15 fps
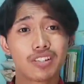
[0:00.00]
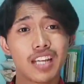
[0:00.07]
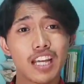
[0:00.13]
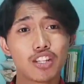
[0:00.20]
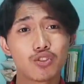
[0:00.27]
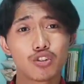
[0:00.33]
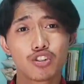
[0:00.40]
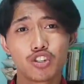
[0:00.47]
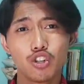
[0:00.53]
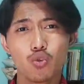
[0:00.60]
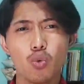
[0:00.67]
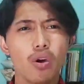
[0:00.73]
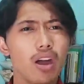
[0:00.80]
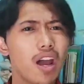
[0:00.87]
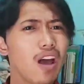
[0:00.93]
tend to do
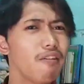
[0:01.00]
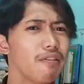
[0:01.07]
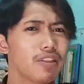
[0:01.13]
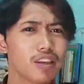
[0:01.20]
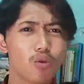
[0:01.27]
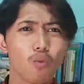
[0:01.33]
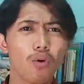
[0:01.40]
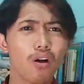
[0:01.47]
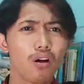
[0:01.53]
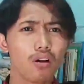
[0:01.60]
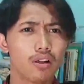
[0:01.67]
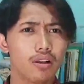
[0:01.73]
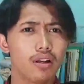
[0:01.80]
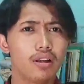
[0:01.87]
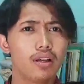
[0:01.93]
whatever they
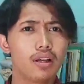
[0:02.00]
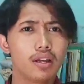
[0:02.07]
want,